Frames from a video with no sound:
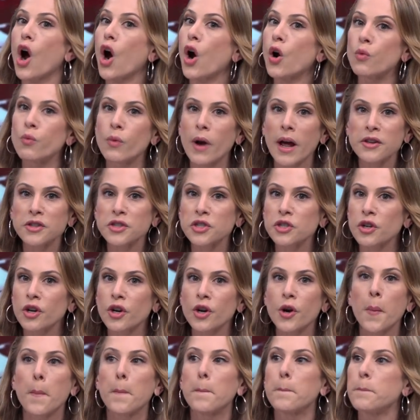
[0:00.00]
Arrest
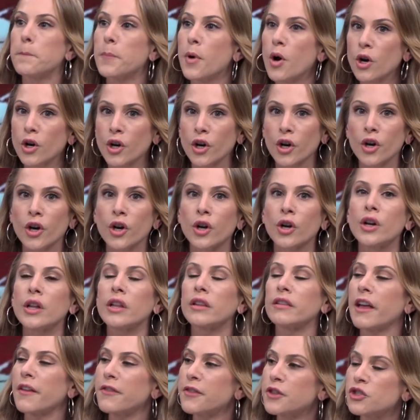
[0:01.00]
her, book her,
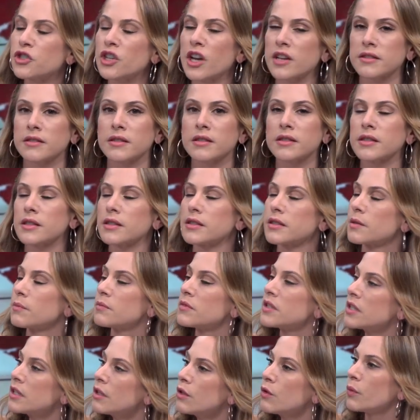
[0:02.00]
let the justice
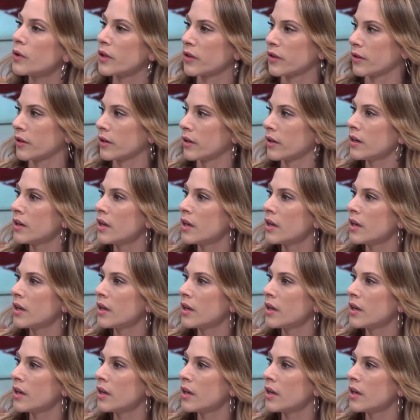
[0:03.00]
system deal with her.